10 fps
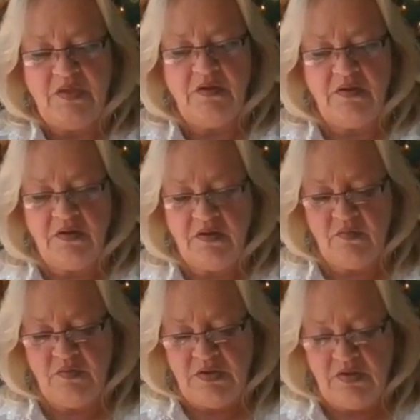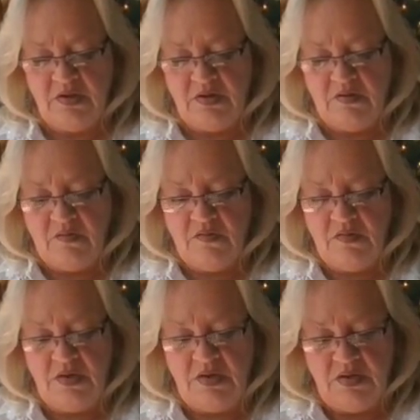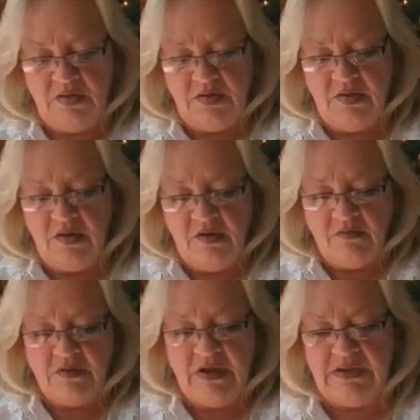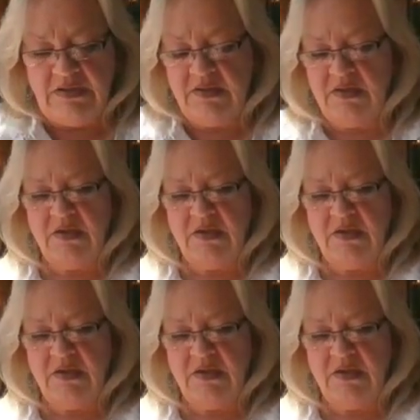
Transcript: There we go. All right.